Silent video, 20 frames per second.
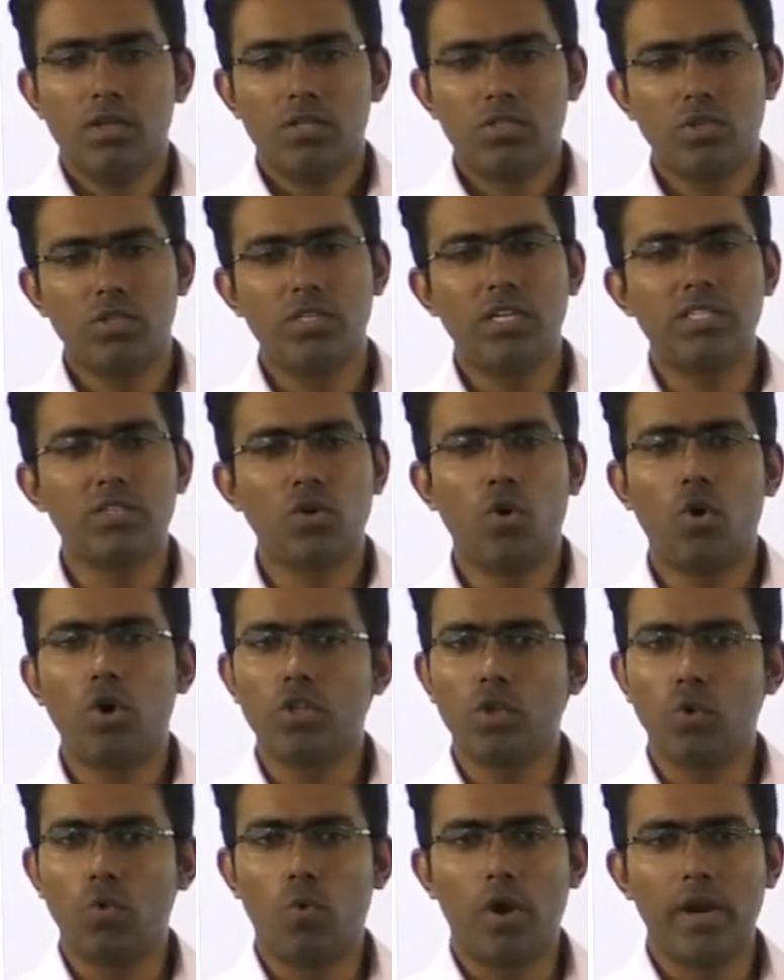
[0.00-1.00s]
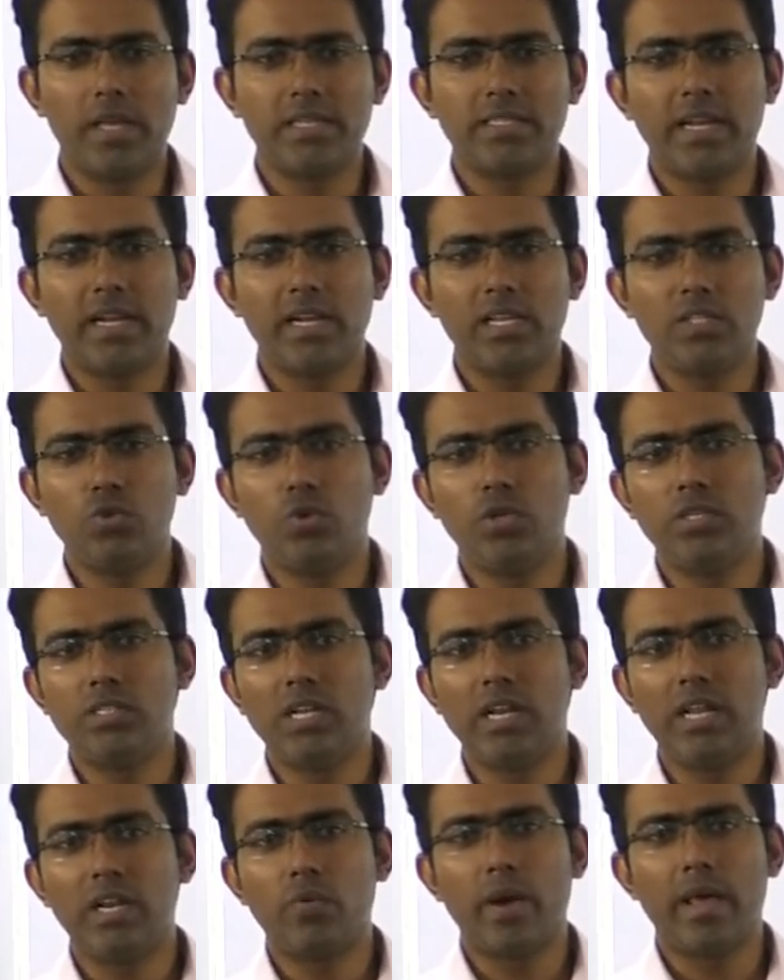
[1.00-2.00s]
So just go through what exactly
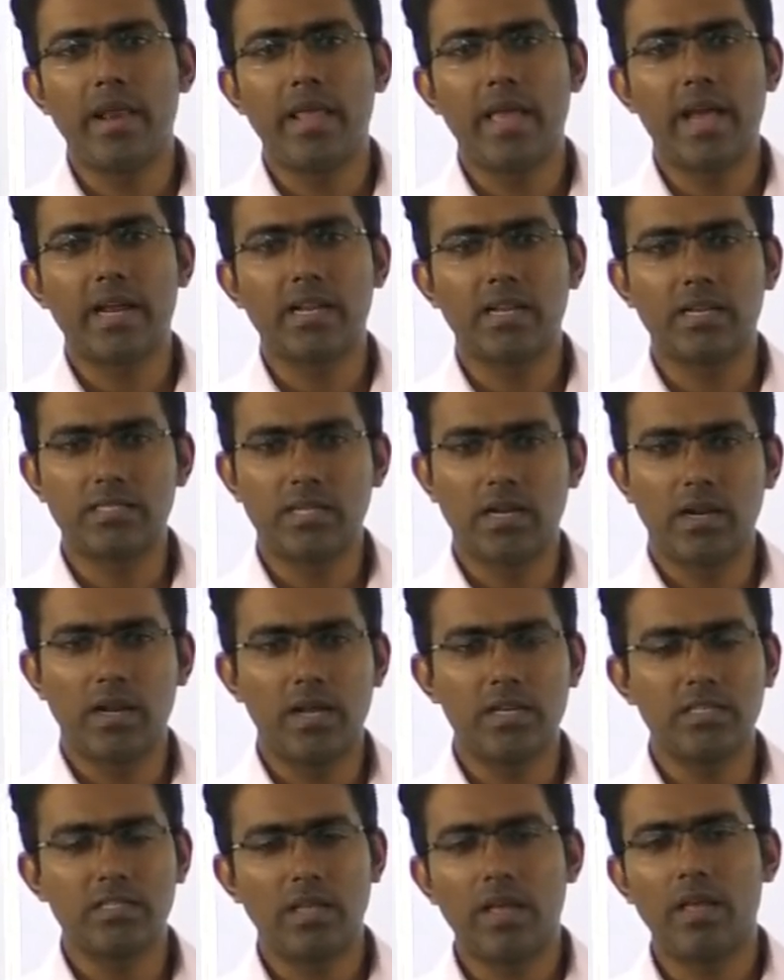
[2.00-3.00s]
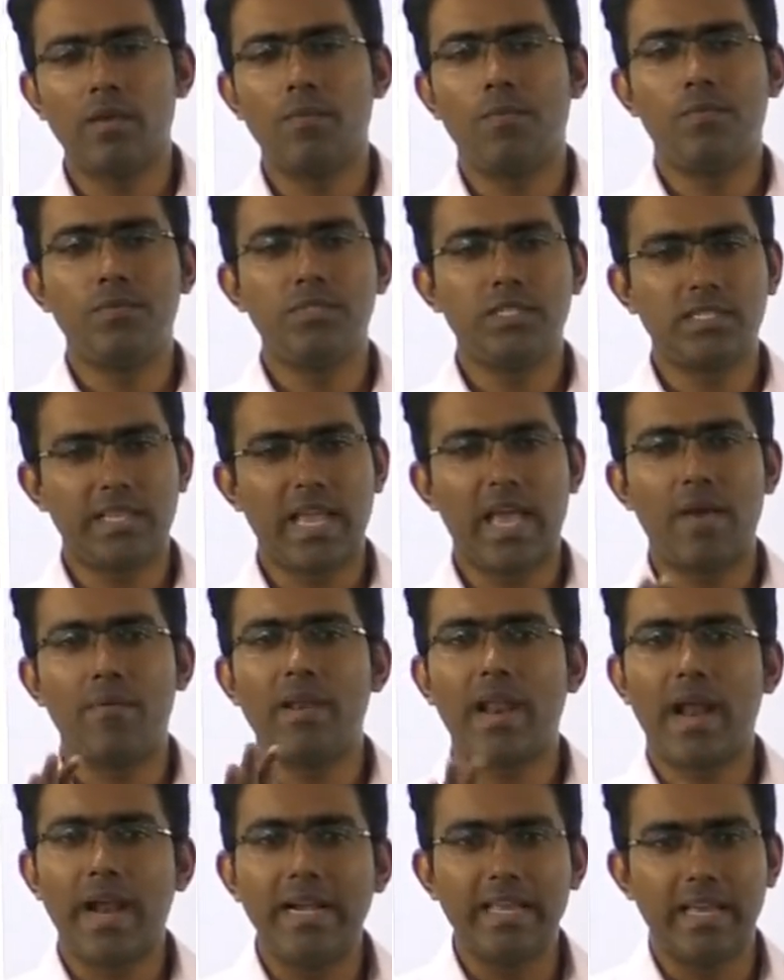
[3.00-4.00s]
Judicial Inquiry Act, etc. is, just have
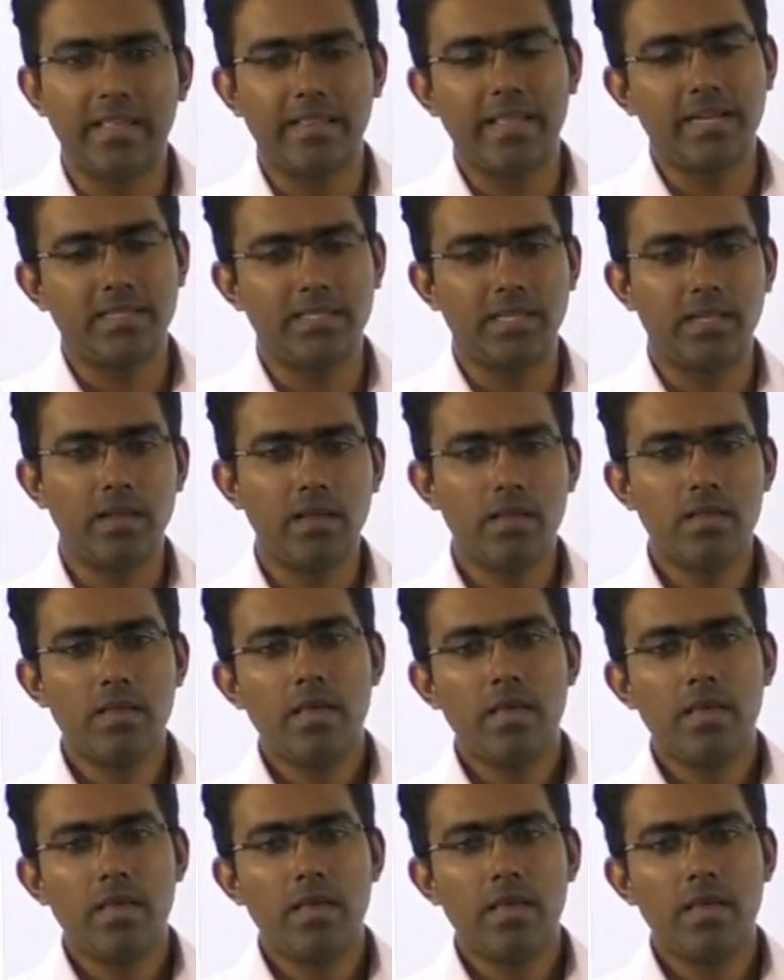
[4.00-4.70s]
an idea, that's it.